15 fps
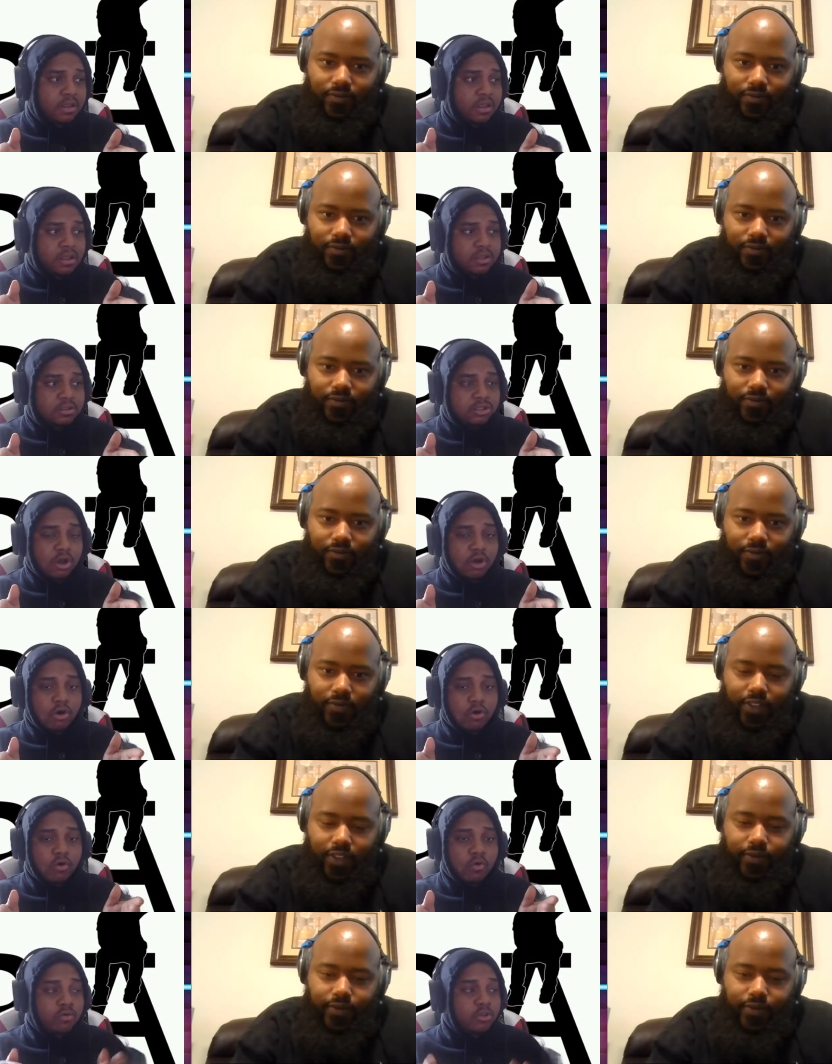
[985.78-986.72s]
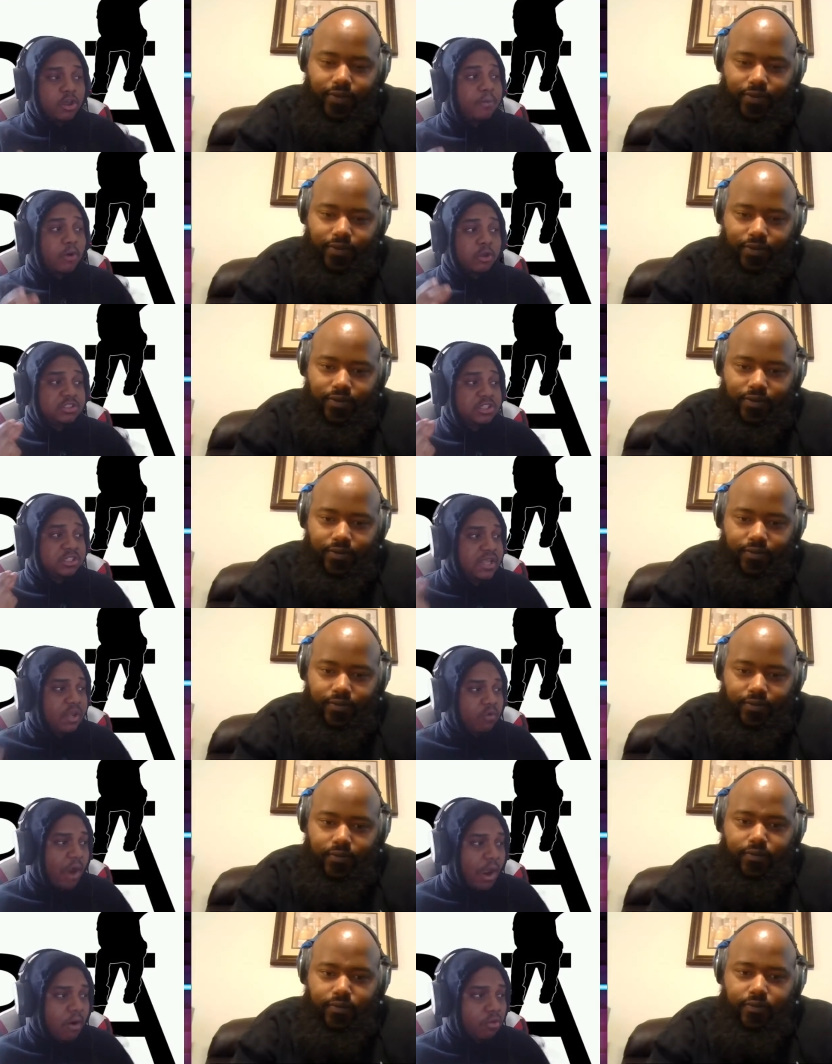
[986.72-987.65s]
Speaker 1: So they're supposed to just get
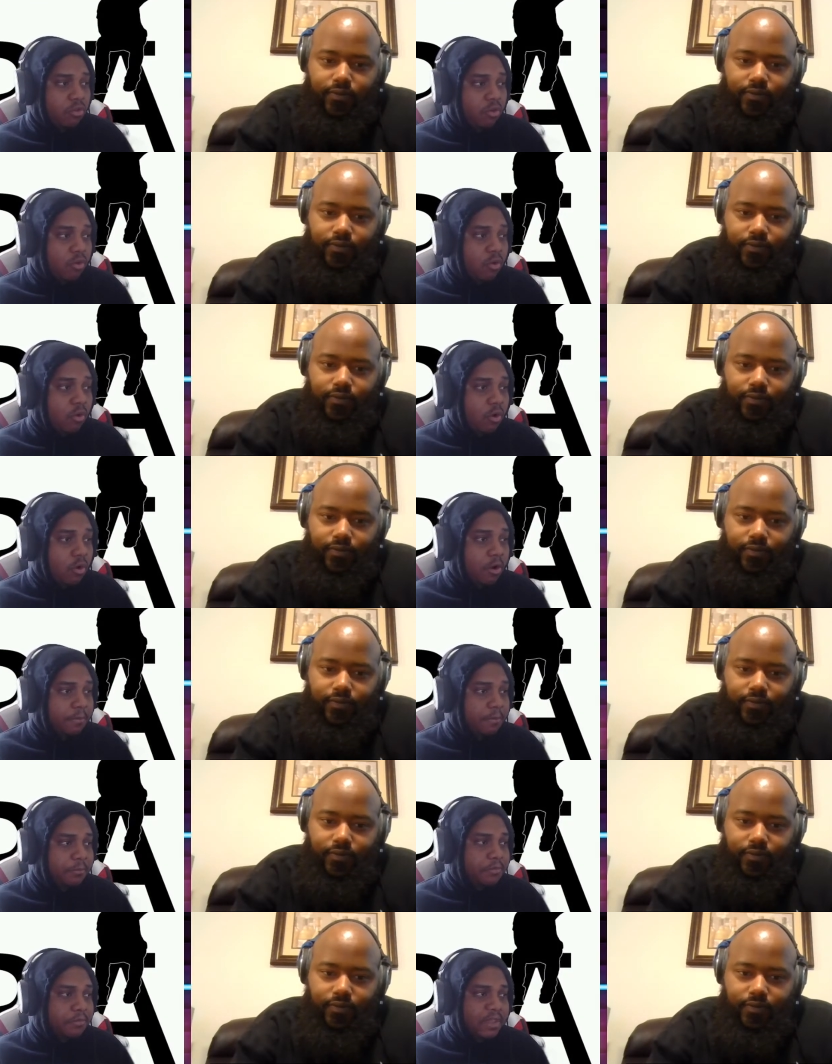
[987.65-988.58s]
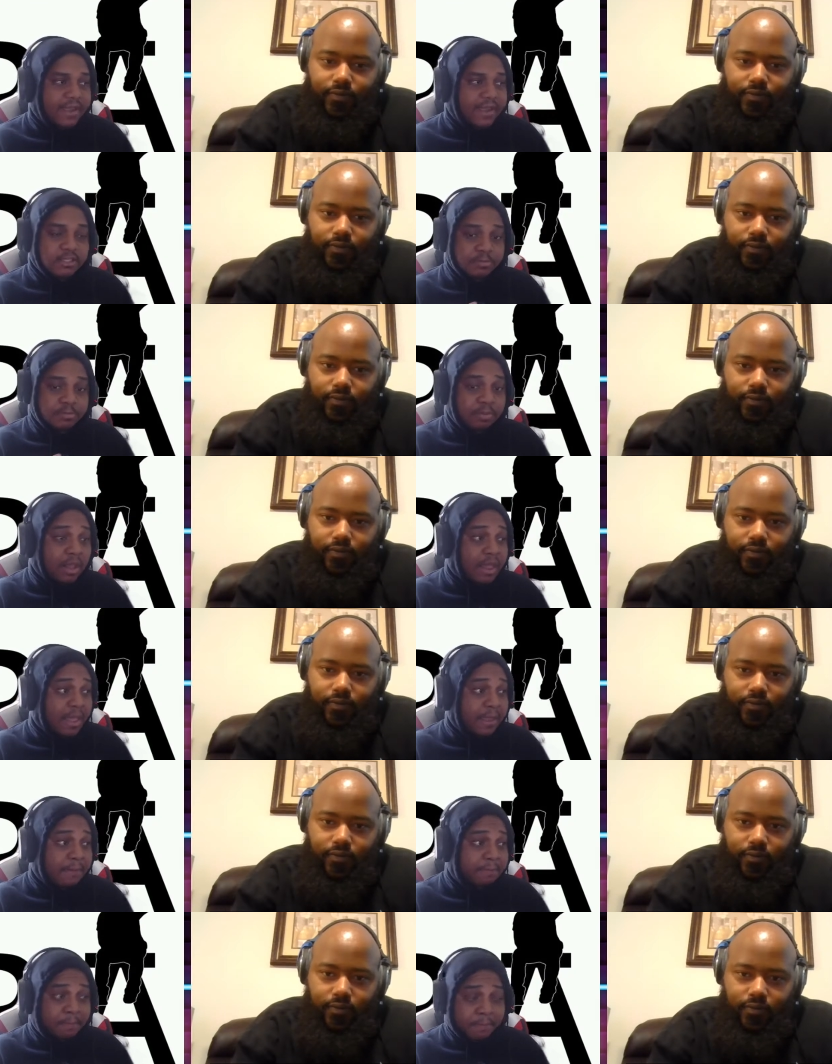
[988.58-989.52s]
right on the court and just
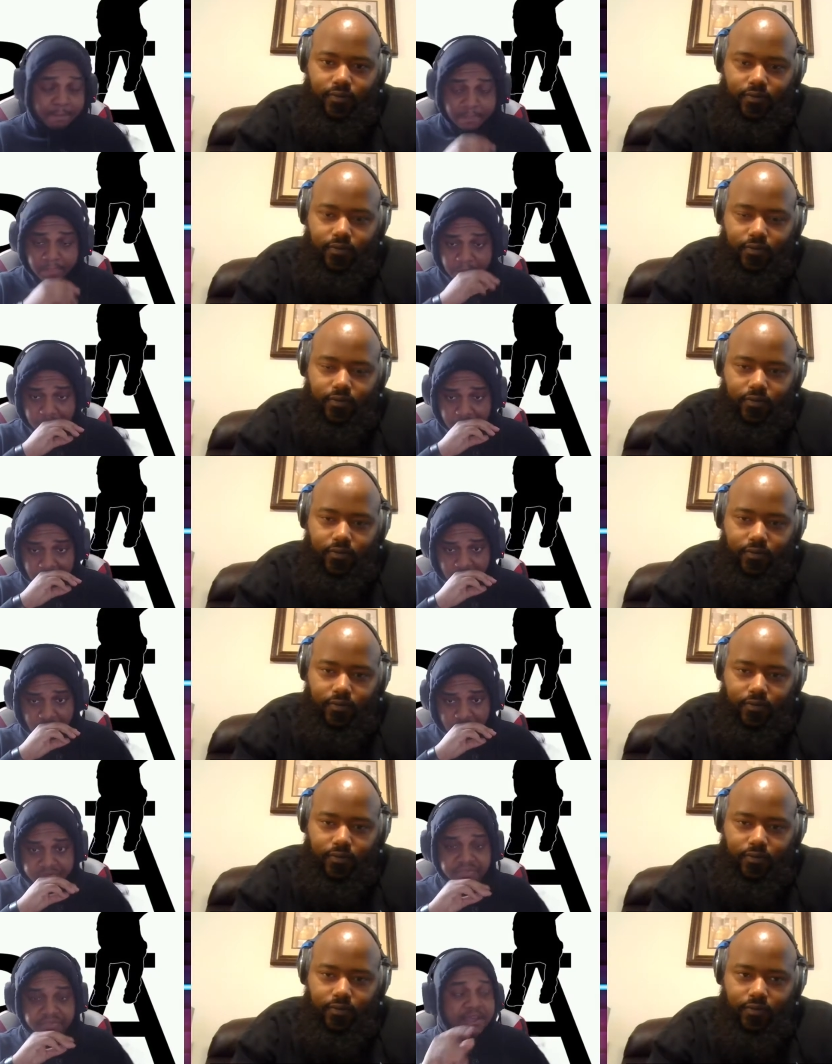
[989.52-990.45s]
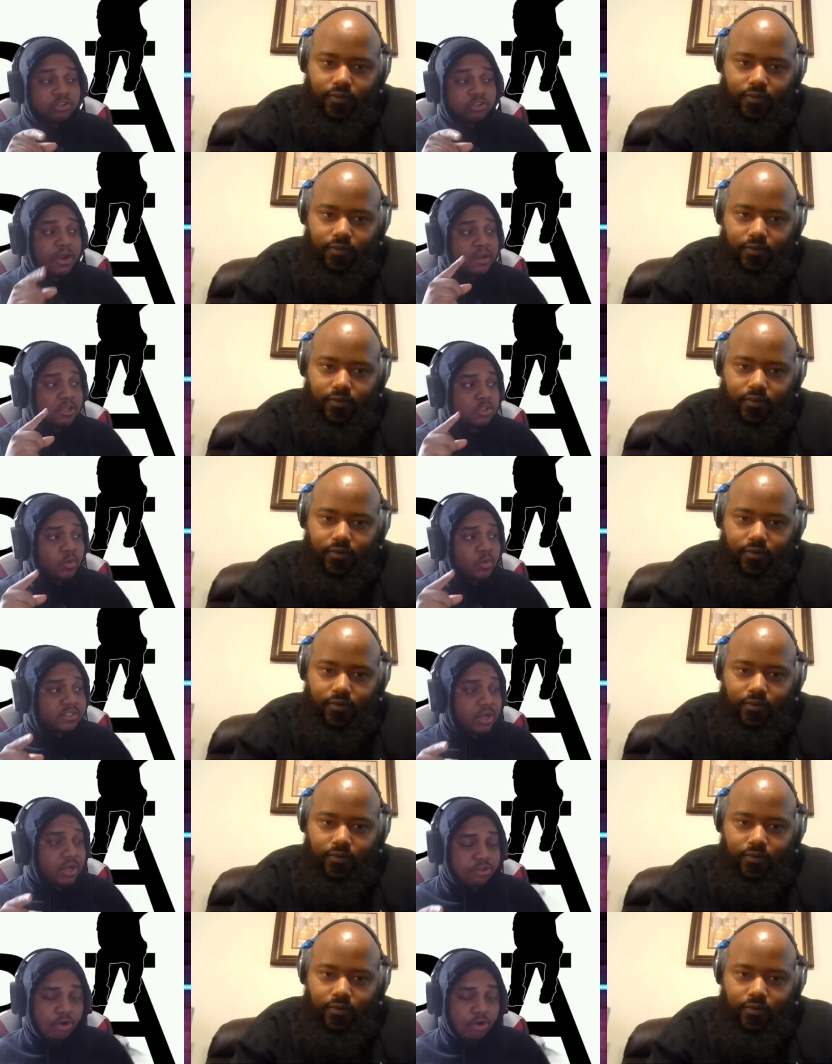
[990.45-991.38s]
play. They try to switch
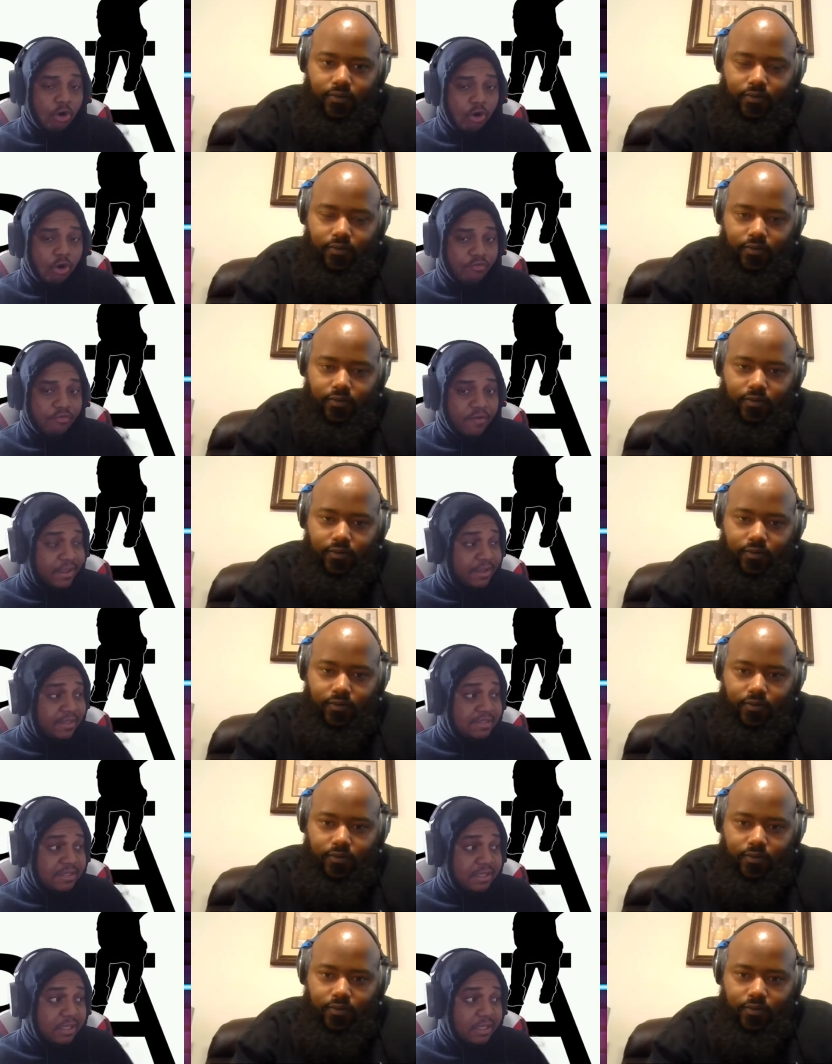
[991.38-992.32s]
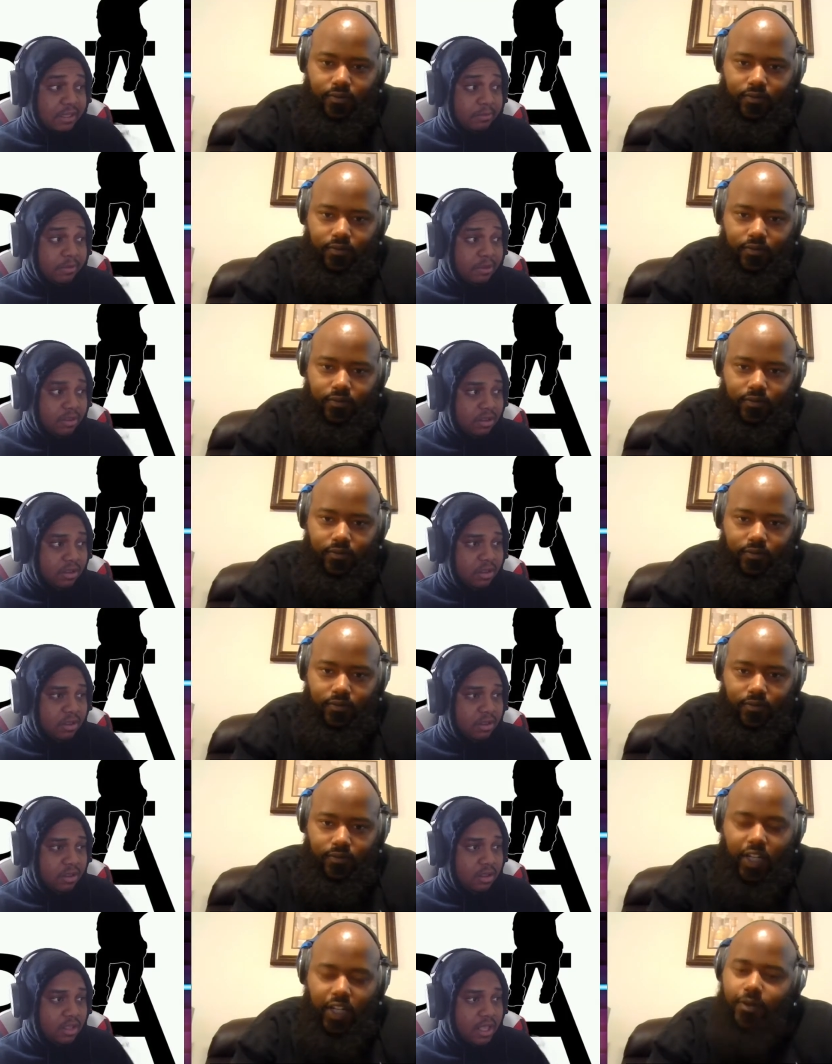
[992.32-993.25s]
out their whole fucking team.
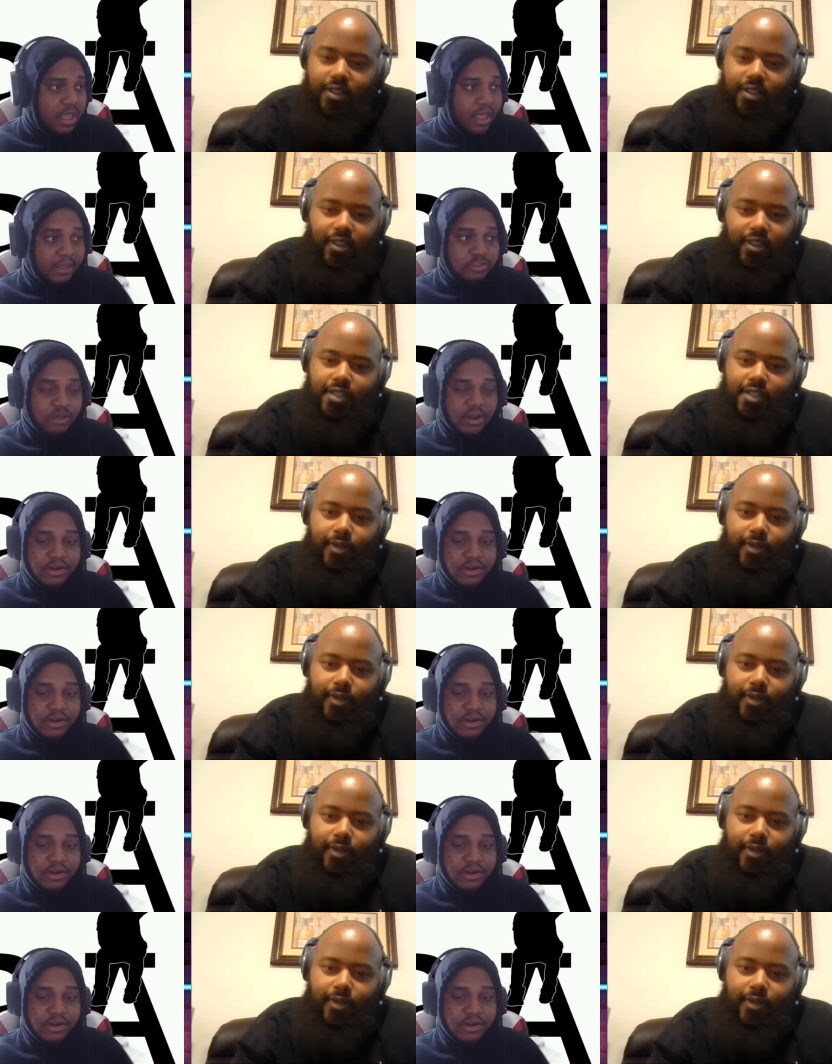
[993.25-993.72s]
And try to